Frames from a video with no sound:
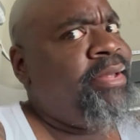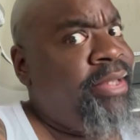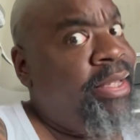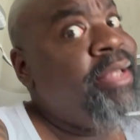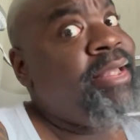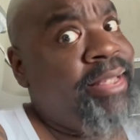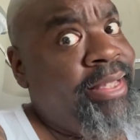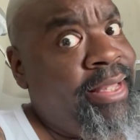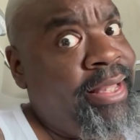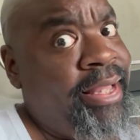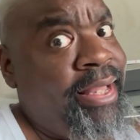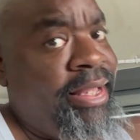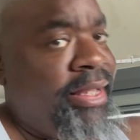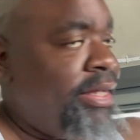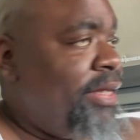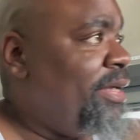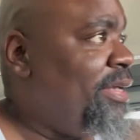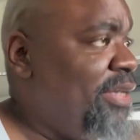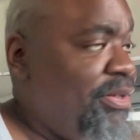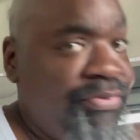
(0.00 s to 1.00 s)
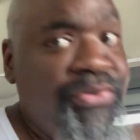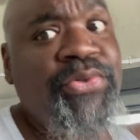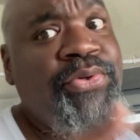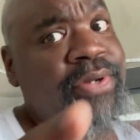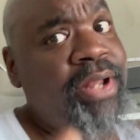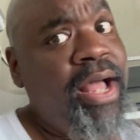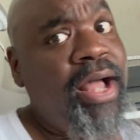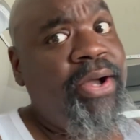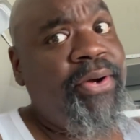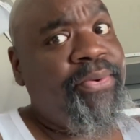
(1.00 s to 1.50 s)
Yeah, if you
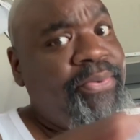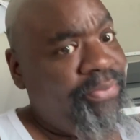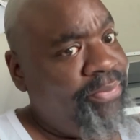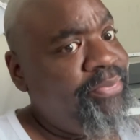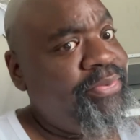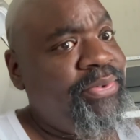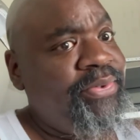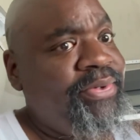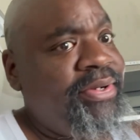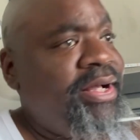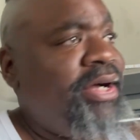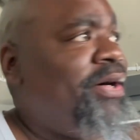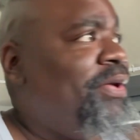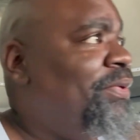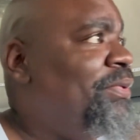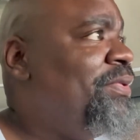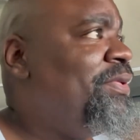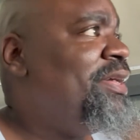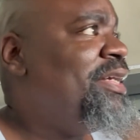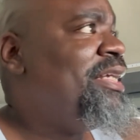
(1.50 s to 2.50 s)
know, you know.